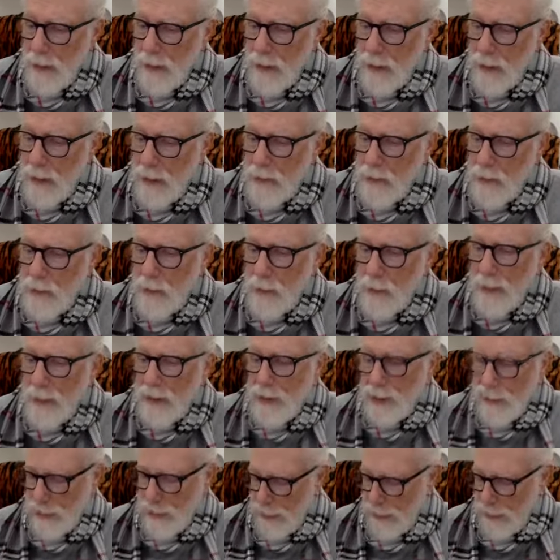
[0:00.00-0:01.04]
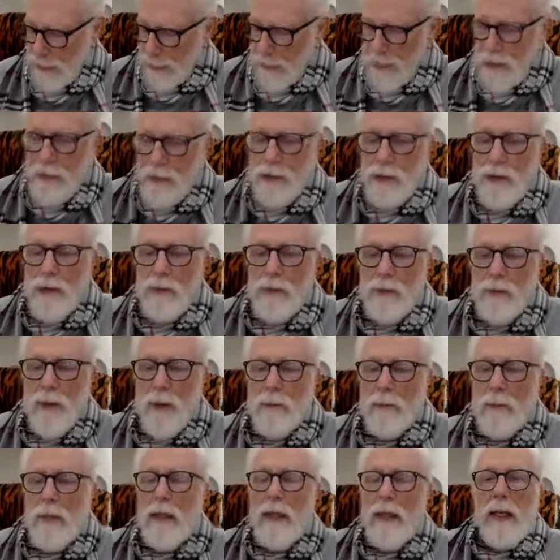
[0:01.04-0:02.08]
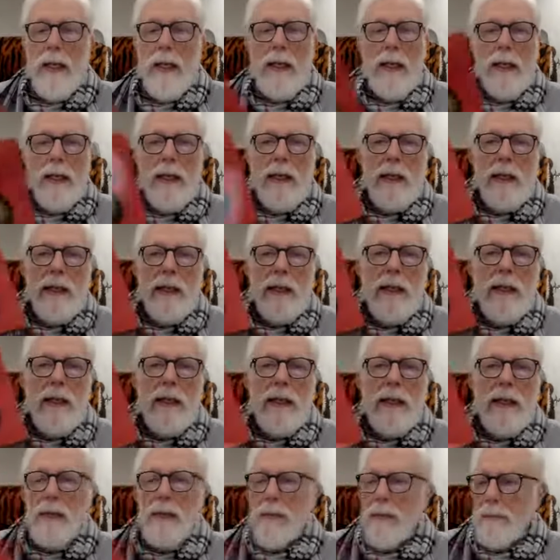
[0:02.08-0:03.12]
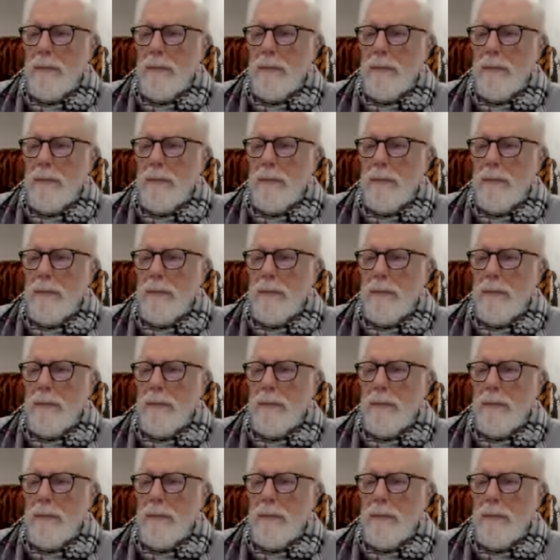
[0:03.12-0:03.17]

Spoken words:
explain it. And this is from, again,